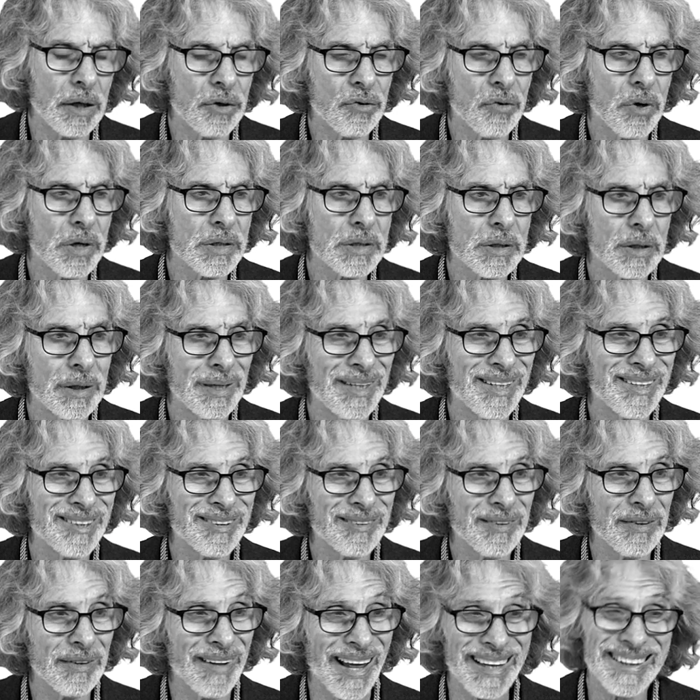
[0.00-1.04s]
interesting
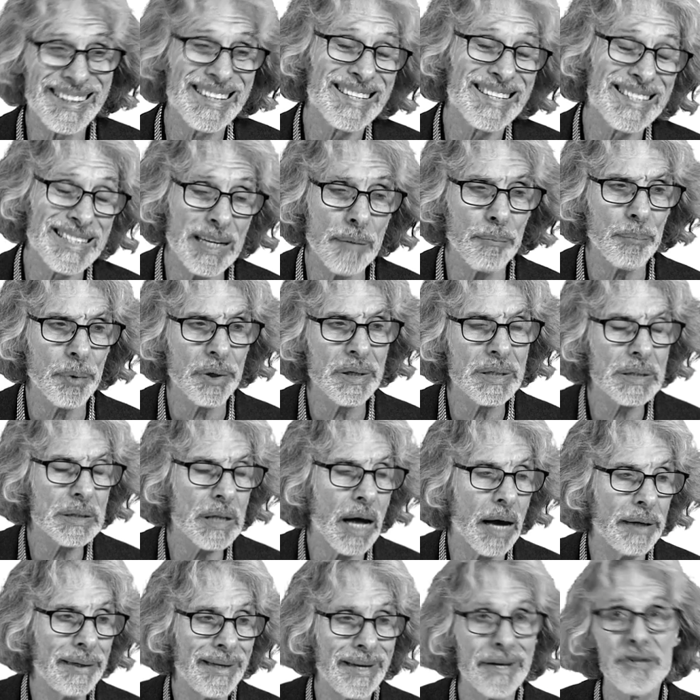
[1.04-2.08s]
is, like, the simplest
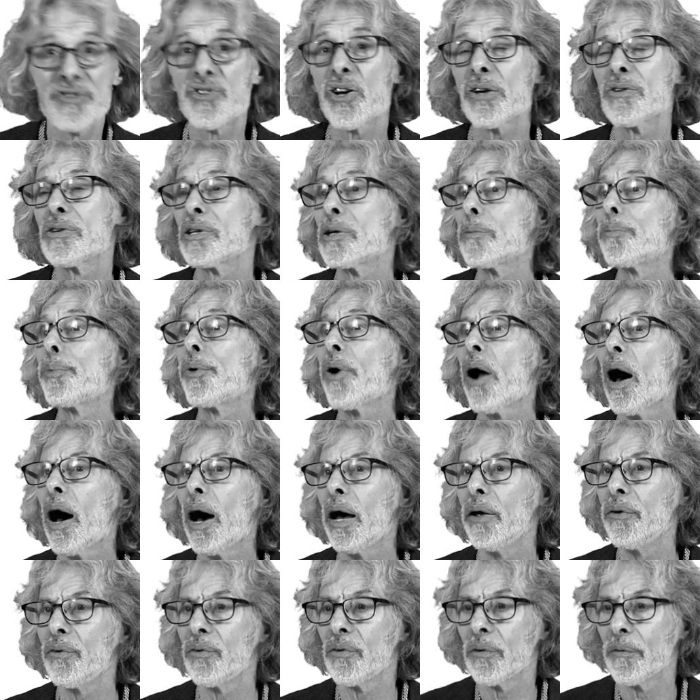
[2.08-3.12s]
idea is just surprise.